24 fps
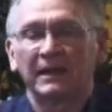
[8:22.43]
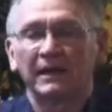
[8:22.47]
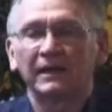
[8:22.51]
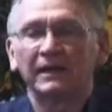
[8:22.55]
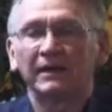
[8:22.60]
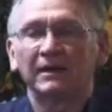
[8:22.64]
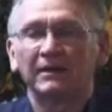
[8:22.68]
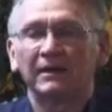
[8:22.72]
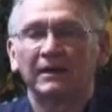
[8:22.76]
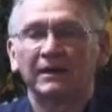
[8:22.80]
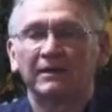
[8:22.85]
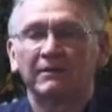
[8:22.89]

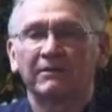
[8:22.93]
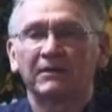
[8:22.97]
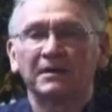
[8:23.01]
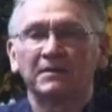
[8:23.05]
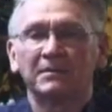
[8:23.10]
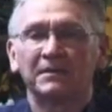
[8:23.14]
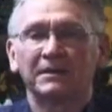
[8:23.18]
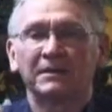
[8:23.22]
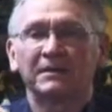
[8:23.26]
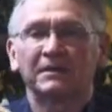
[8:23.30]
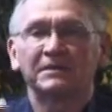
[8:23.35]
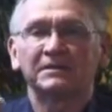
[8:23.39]
legal
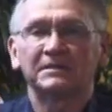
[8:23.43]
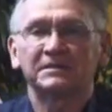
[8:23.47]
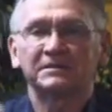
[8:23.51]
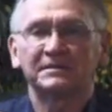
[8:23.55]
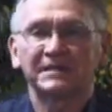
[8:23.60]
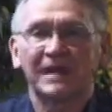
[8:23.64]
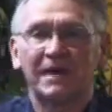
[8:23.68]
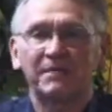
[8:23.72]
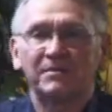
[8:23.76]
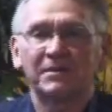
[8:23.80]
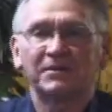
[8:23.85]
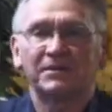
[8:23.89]
agreement on the
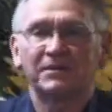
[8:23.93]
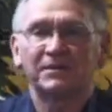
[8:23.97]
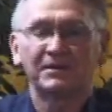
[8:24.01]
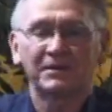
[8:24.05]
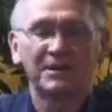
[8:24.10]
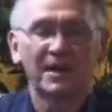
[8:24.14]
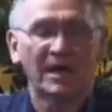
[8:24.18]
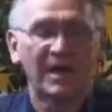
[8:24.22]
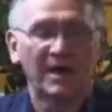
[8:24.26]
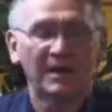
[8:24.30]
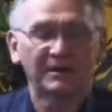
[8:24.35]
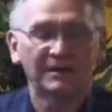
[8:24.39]
Sabbath or
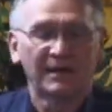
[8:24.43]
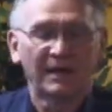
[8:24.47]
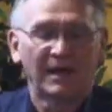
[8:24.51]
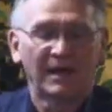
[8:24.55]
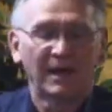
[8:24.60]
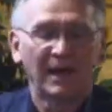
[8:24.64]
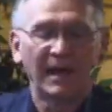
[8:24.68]
not,